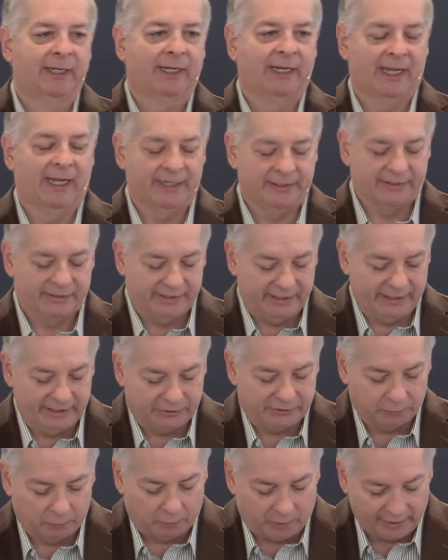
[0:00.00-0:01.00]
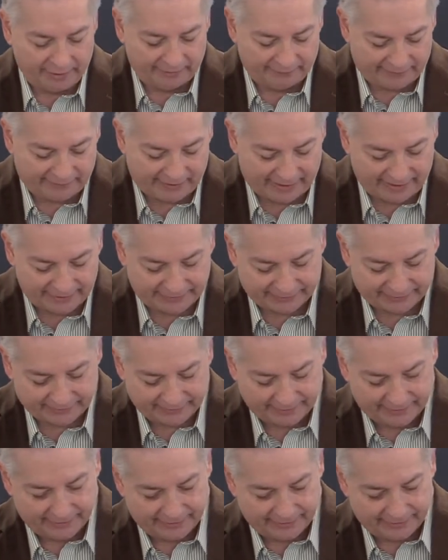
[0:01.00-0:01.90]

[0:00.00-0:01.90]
as each one of us